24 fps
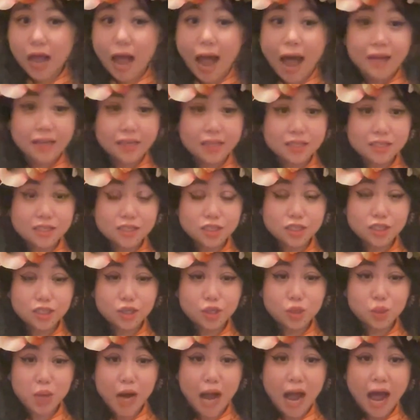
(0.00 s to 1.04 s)
adding to the
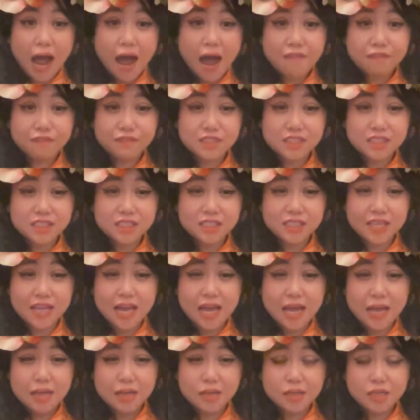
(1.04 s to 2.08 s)
craft
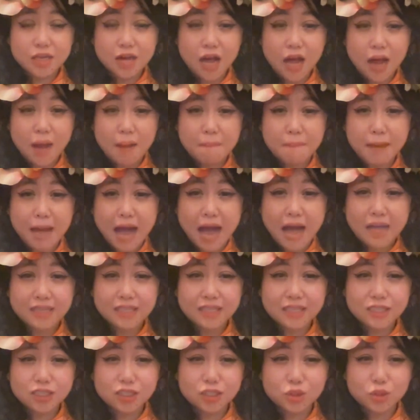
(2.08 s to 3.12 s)
and
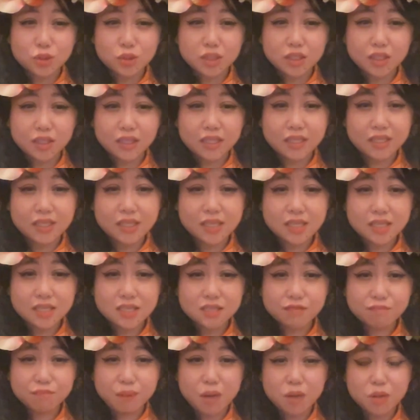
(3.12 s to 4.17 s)
adding to the lineage
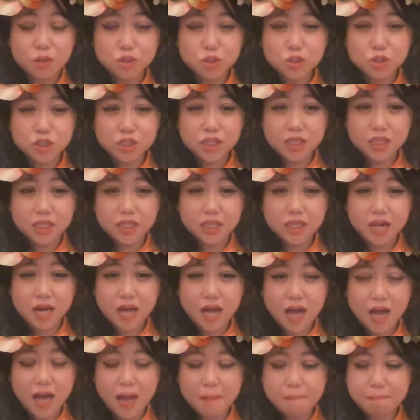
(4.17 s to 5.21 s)
of poetry,
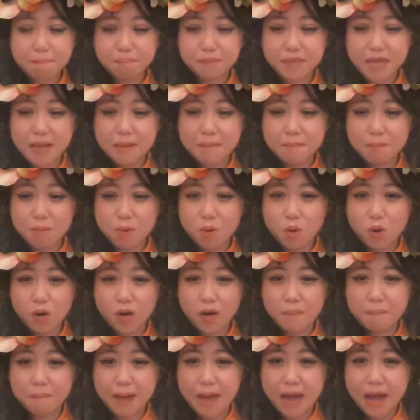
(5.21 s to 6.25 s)
and more
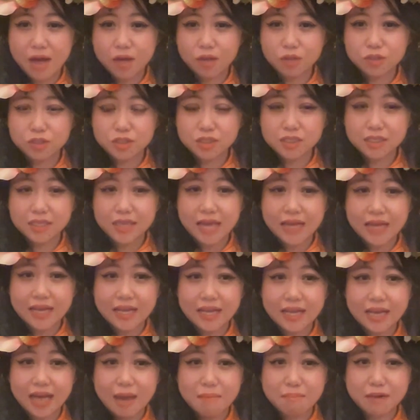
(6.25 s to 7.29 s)
about
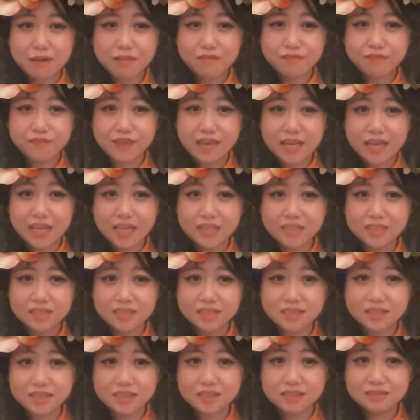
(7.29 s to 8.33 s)
getting MFAs
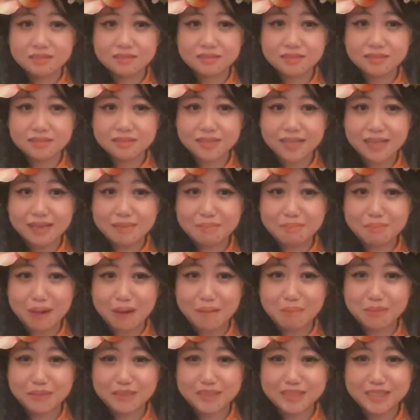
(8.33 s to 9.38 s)
and
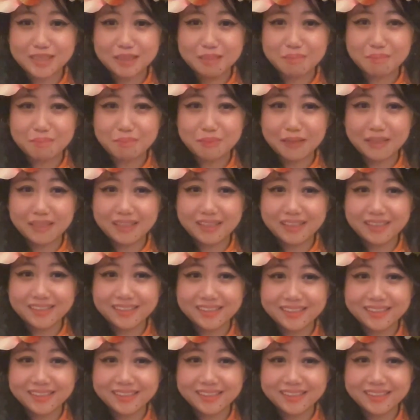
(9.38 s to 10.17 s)
publishing books.